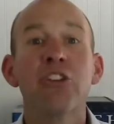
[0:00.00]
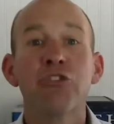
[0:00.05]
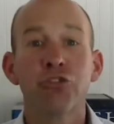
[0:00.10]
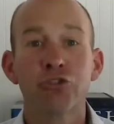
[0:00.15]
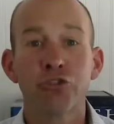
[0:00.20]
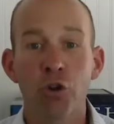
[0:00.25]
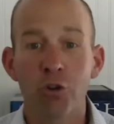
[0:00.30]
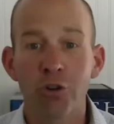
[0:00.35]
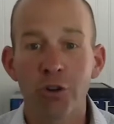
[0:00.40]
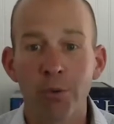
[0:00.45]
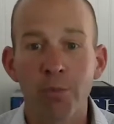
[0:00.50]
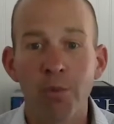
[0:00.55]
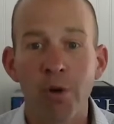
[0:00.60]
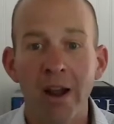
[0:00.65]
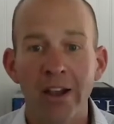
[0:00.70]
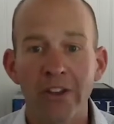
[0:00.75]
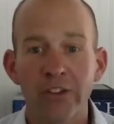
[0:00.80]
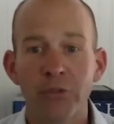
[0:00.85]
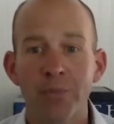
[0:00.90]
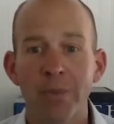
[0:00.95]
donor
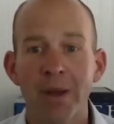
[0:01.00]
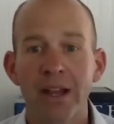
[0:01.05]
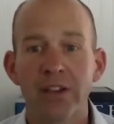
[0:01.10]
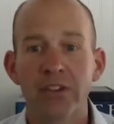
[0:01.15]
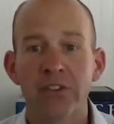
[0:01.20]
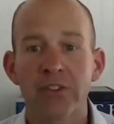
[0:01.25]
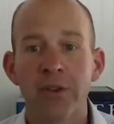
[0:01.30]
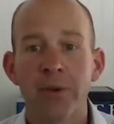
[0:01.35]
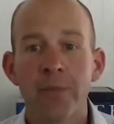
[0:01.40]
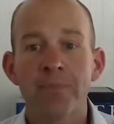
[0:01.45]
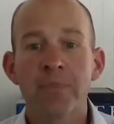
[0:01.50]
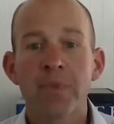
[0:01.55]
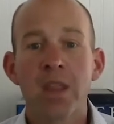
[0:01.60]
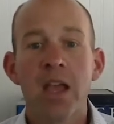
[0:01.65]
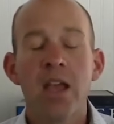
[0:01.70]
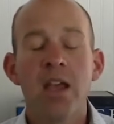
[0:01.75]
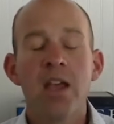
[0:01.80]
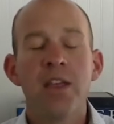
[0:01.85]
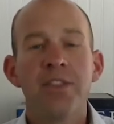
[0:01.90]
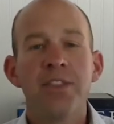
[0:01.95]
prospects.
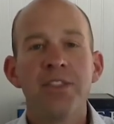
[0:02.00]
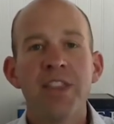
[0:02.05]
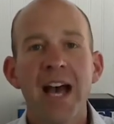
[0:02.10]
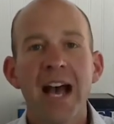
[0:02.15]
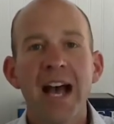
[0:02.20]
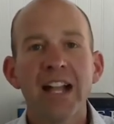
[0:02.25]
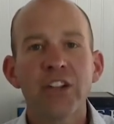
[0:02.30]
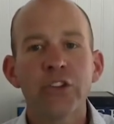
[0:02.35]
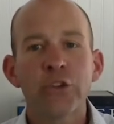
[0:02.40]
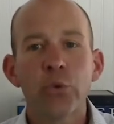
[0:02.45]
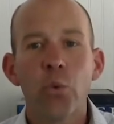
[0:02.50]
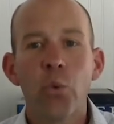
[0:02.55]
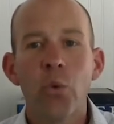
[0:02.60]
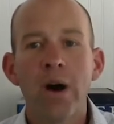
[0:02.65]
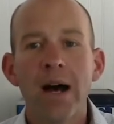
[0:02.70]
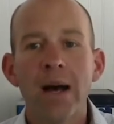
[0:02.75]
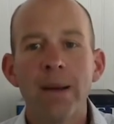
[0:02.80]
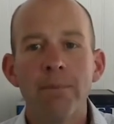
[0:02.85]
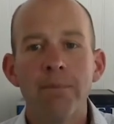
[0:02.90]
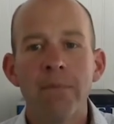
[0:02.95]
That's
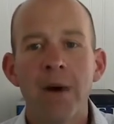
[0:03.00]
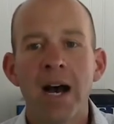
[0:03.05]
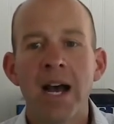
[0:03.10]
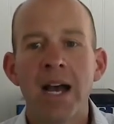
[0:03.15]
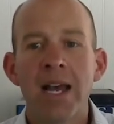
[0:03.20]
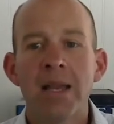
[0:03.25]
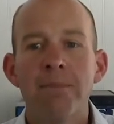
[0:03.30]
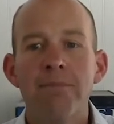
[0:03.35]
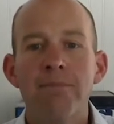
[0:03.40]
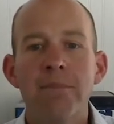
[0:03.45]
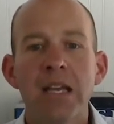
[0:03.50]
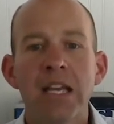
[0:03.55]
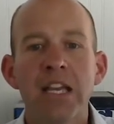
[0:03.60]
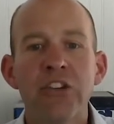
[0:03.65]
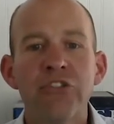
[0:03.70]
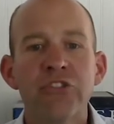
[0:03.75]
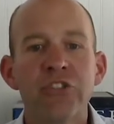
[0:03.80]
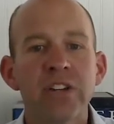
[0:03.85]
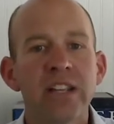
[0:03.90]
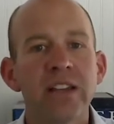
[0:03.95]
what my
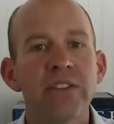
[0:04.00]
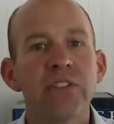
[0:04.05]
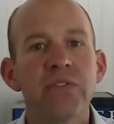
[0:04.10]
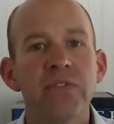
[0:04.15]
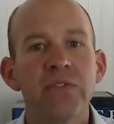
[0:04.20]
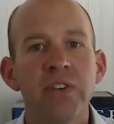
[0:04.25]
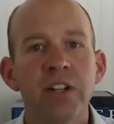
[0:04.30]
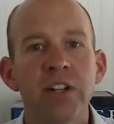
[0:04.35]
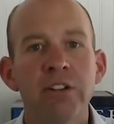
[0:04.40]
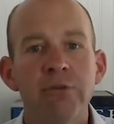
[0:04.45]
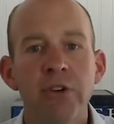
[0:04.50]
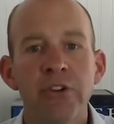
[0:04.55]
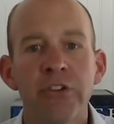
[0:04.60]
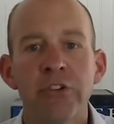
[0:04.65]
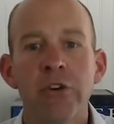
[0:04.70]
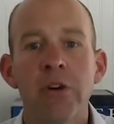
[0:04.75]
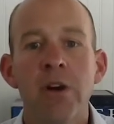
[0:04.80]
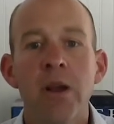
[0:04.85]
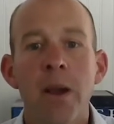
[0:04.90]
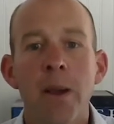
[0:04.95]
Major Gifts
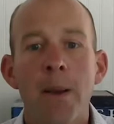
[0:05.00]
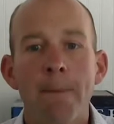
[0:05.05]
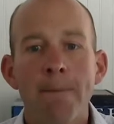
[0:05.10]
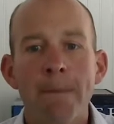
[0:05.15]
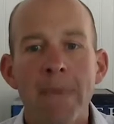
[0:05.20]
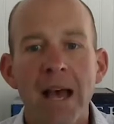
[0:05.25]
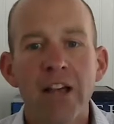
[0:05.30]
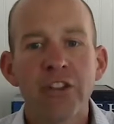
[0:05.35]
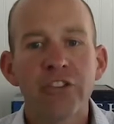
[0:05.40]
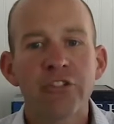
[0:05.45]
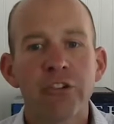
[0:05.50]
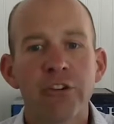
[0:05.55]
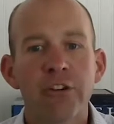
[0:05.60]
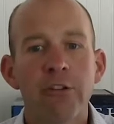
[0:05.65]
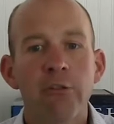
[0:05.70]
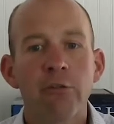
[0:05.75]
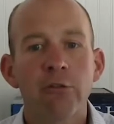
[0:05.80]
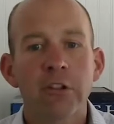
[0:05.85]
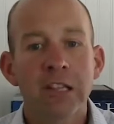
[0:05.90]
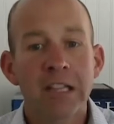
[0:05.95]
Fundraiser
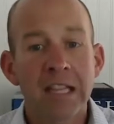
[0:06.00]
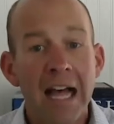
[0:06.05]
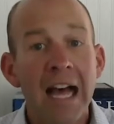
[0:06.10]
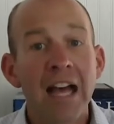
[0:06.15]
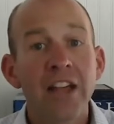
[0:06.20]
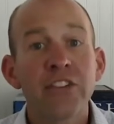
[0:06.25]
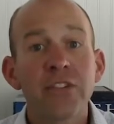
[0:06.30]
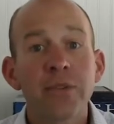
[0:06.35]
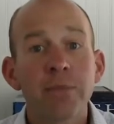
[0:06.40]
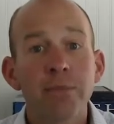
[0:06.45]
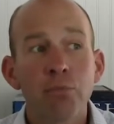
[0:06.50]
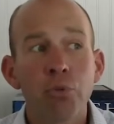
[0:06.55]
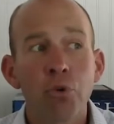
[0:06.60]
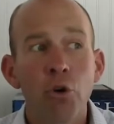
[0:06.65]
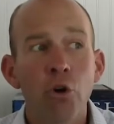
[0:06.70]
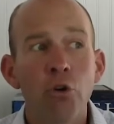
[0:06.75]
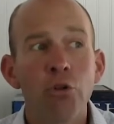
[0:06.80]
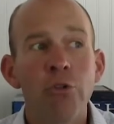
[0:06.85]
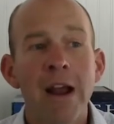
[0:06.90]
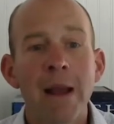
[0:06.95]
Masterclass
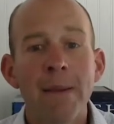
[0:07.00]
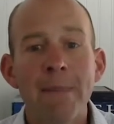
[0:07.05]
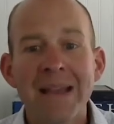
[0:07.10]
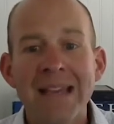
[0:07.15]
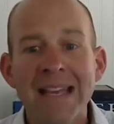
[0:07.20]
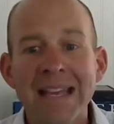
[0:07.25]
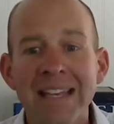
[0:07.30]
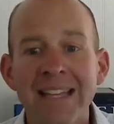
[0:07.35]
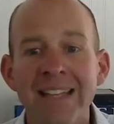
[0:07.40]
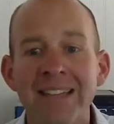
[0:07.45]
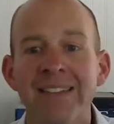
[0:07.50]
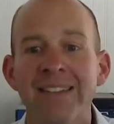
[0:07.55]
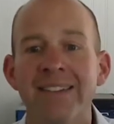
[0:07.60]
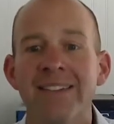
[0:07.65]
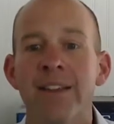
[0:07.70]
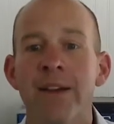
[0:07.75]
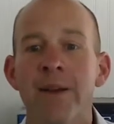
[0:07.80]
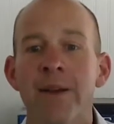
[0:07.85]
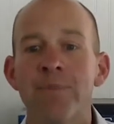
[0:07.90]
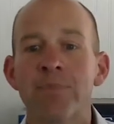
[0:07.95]
program is.
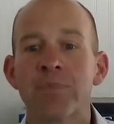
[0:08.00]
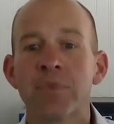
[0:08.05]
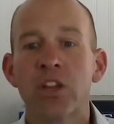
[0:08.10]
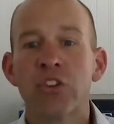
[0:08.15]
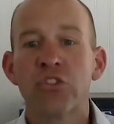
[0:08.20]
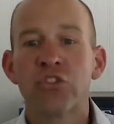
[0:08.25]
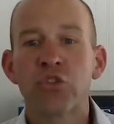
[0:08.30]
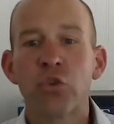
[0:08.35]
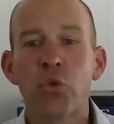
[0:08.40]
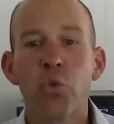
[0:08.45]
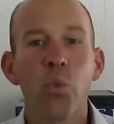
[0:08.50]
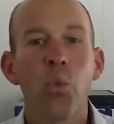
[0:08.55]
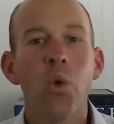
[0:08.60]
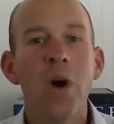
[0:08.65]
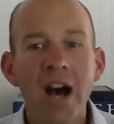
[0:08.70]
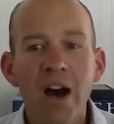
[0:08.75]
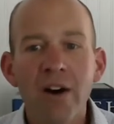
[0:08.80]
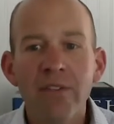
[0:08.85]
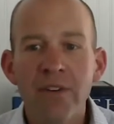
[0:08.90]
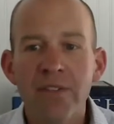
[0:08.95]

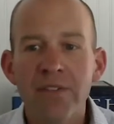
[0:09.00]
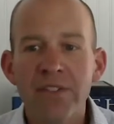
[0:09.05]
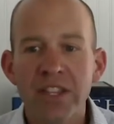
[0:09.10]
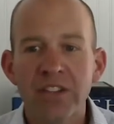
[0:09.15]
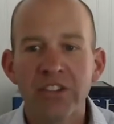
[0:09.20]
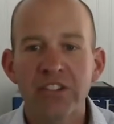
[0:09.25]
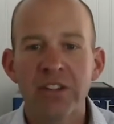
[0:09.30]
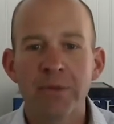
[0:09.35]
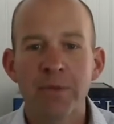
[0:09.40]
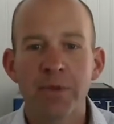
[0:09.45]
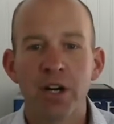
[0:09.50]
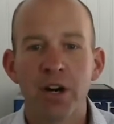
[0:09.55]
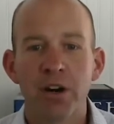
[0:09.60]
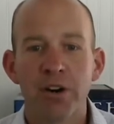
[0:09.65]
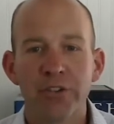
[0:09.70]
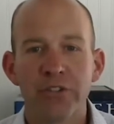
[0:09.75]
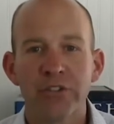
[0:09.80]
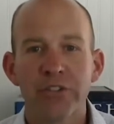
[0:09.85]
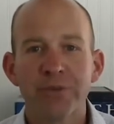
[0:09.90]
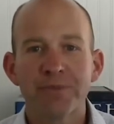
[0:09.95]
12 of these
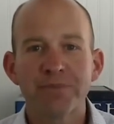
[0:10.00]
seminars.